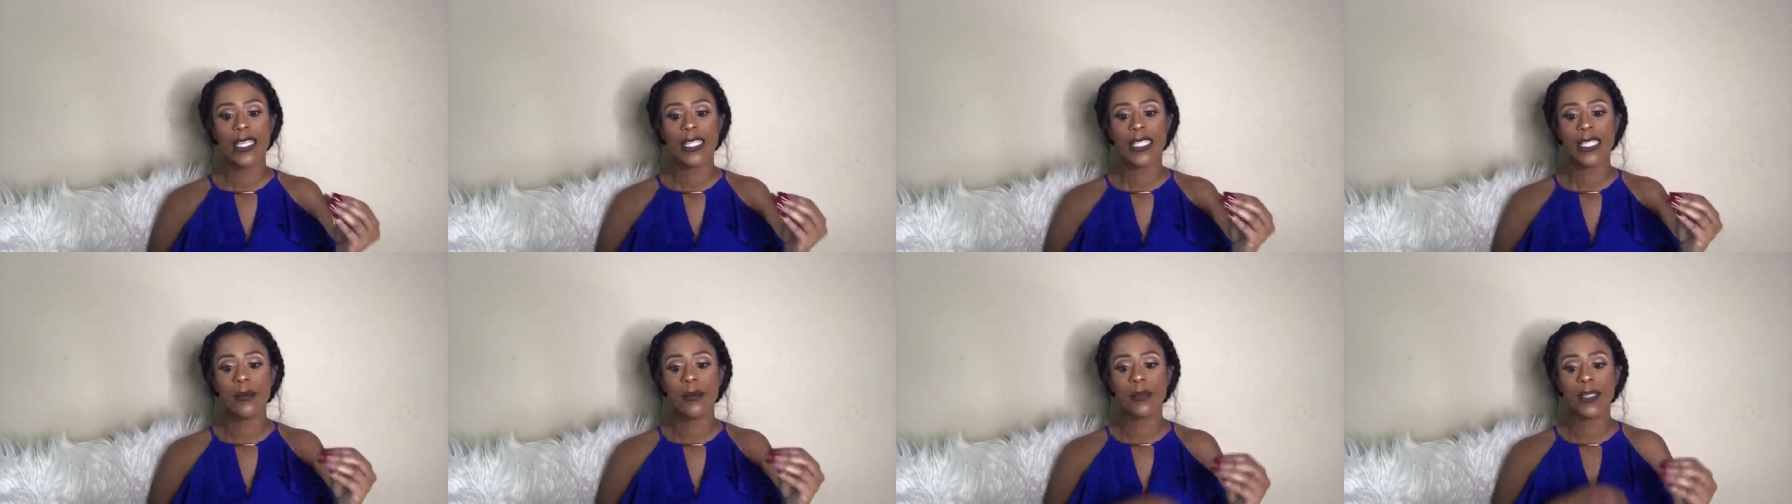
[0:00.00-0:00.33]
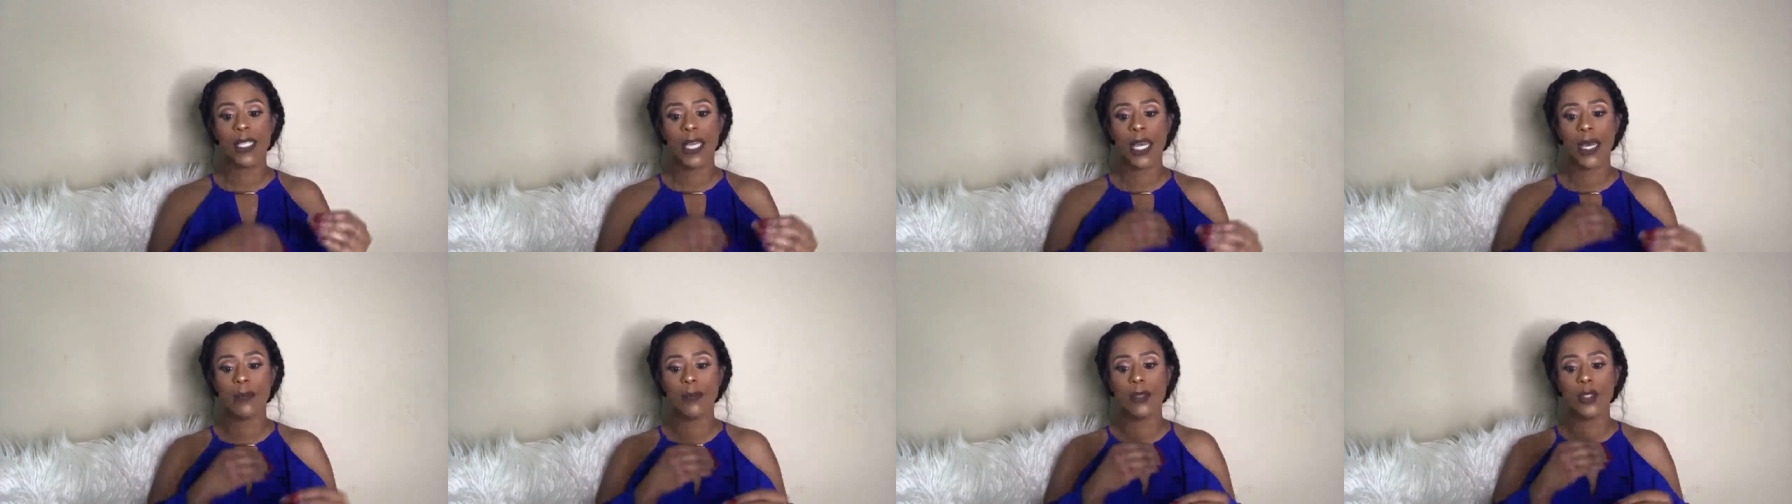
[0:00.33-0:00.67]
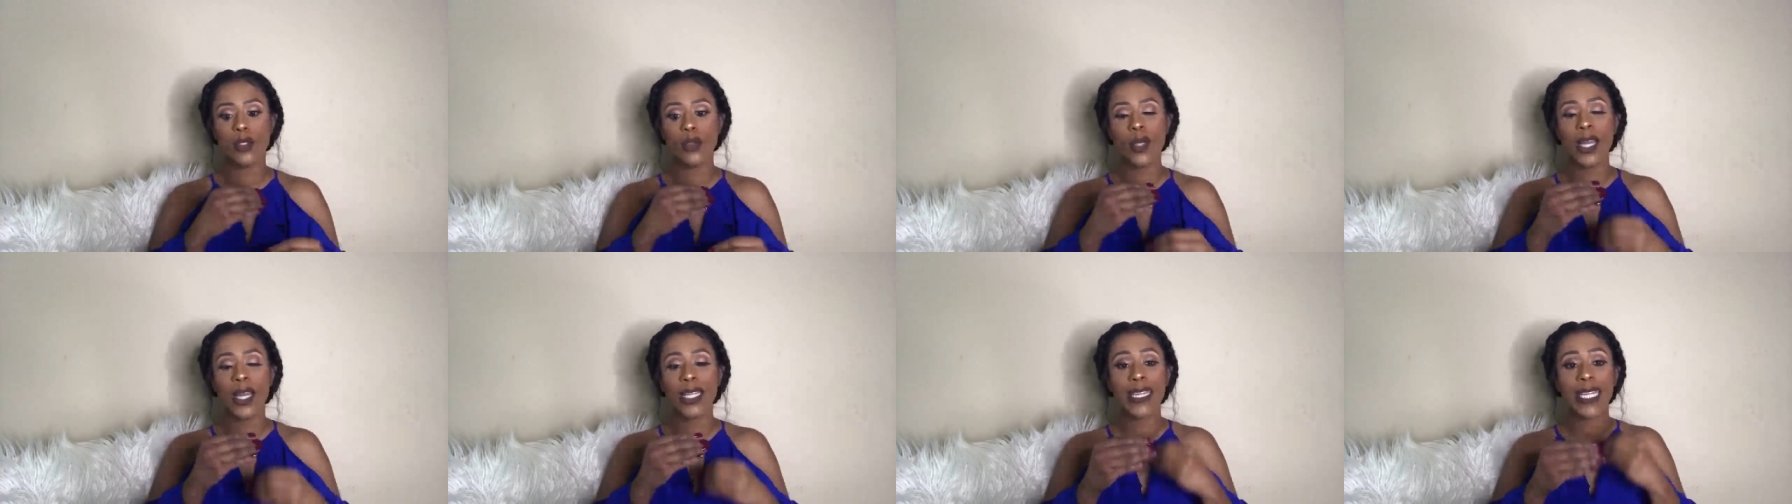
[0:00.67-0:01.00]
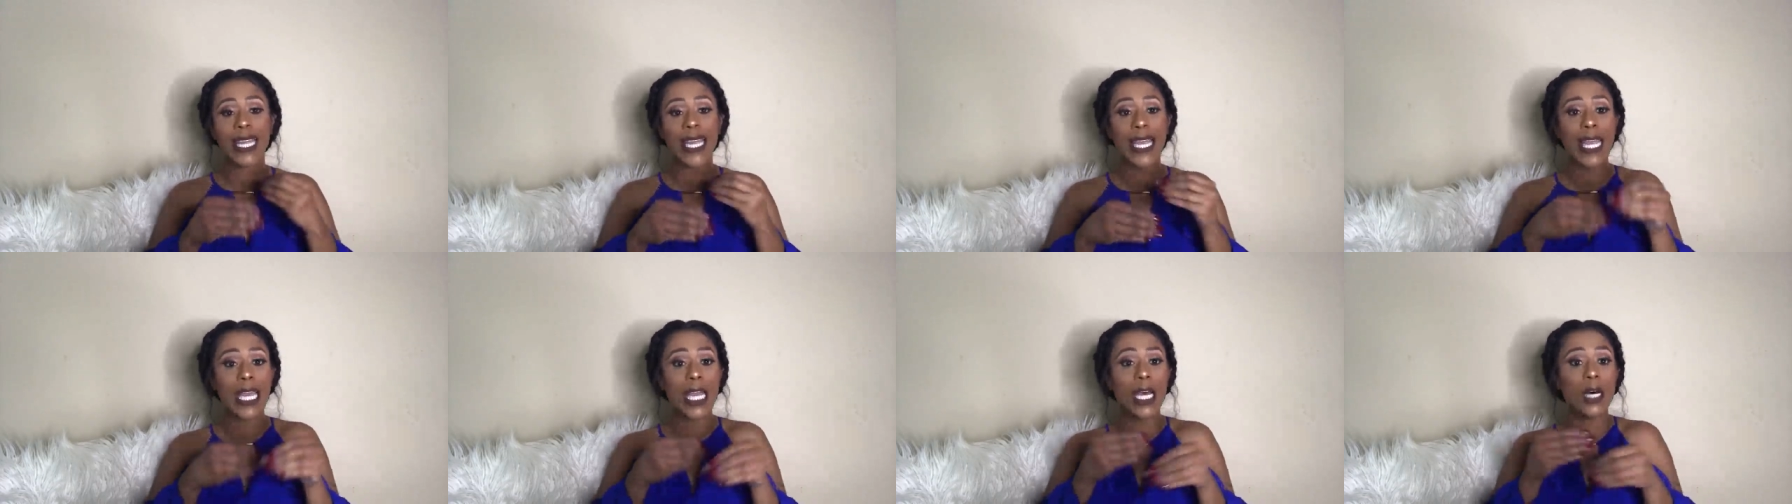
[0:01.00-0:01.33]
Sometimes you have
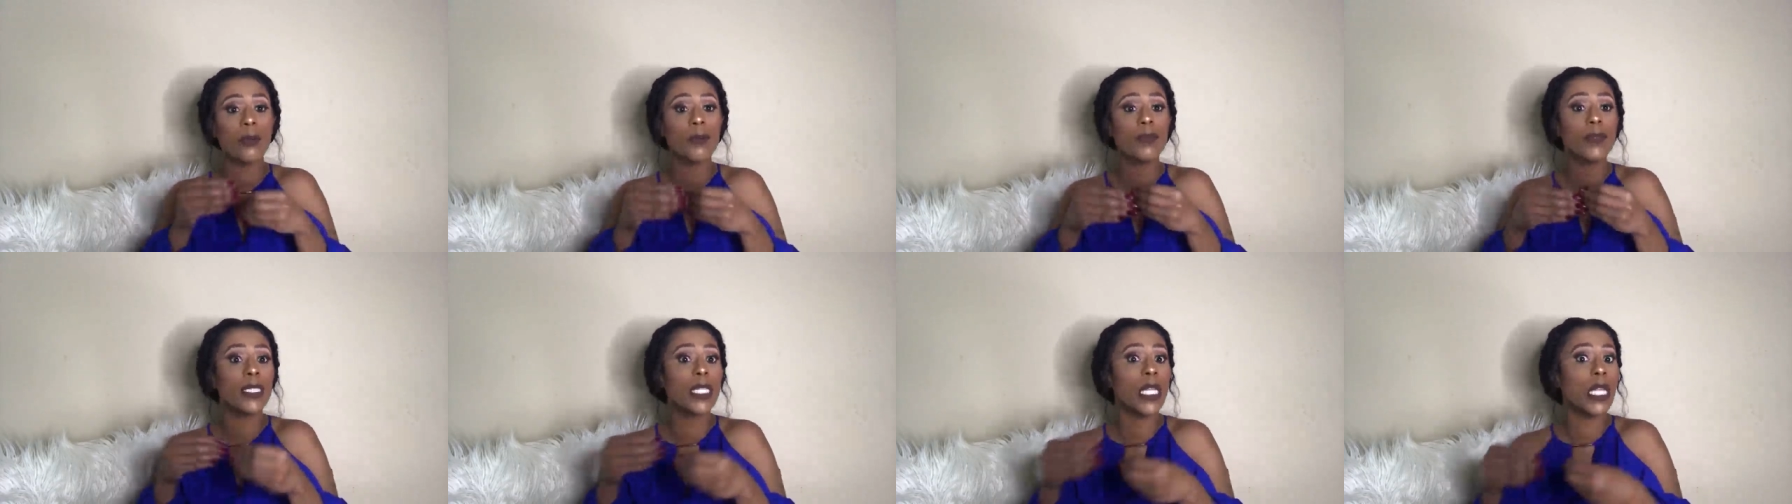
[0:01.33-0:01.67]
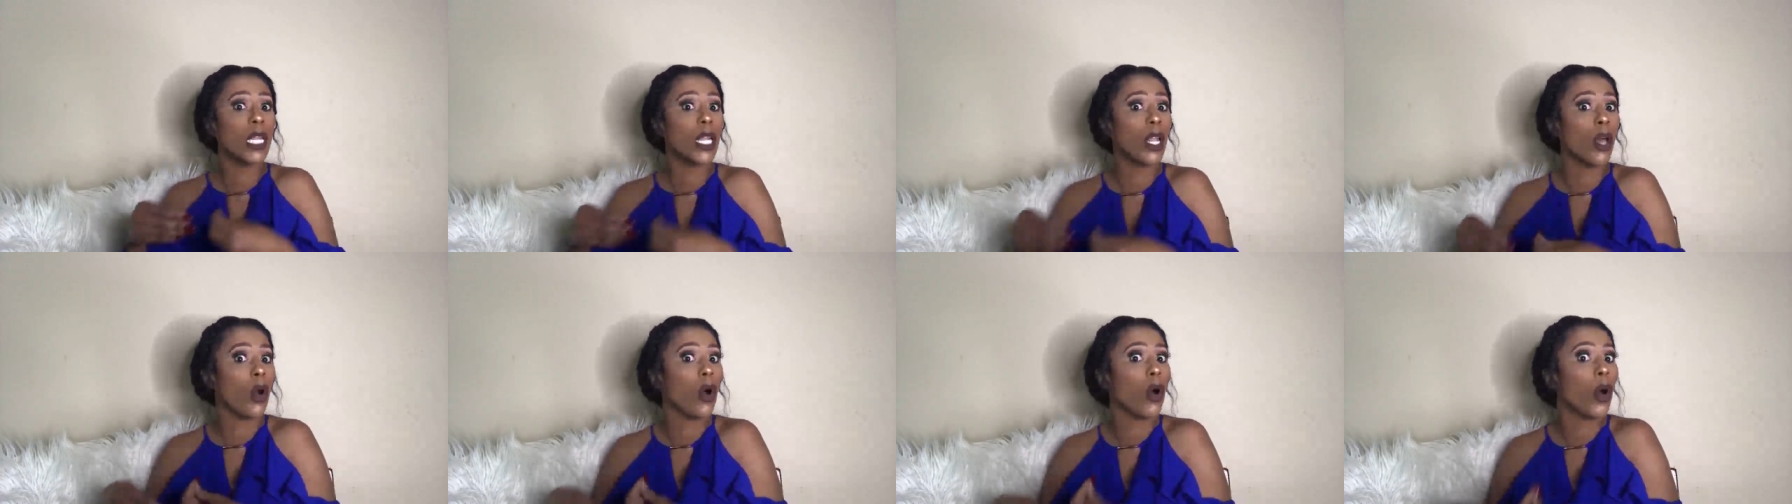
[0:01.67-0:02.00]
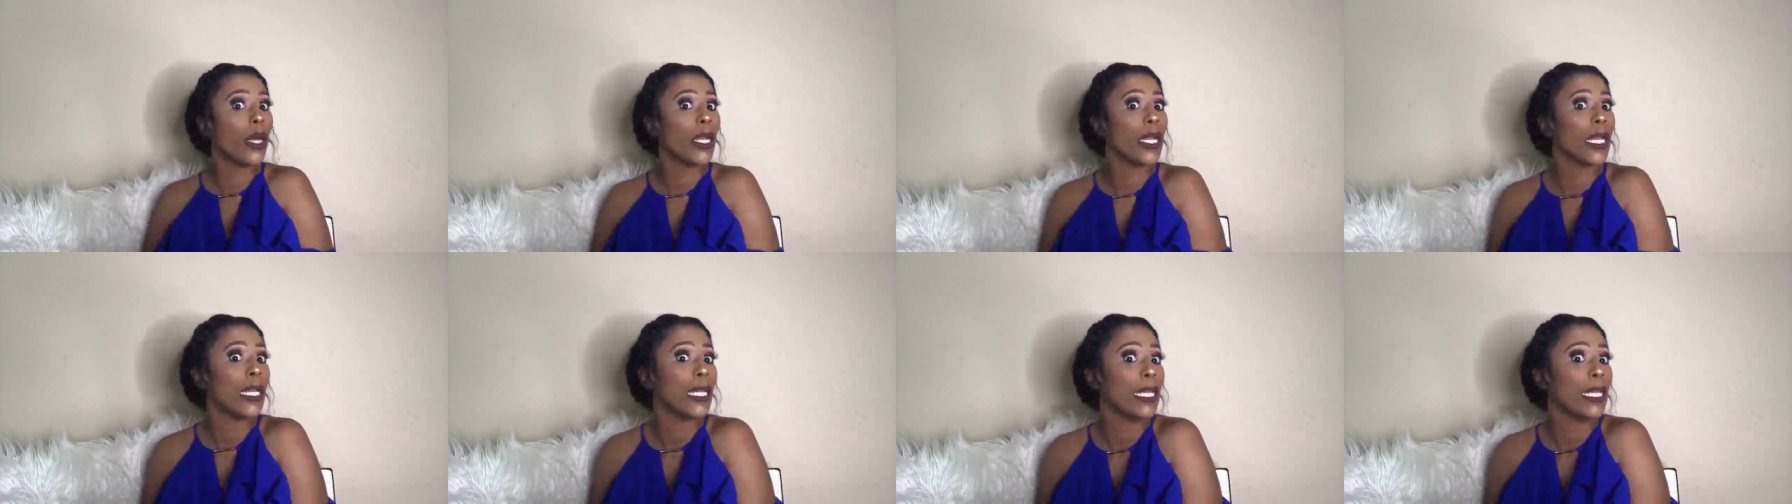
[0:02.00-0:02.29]
to help the Lord a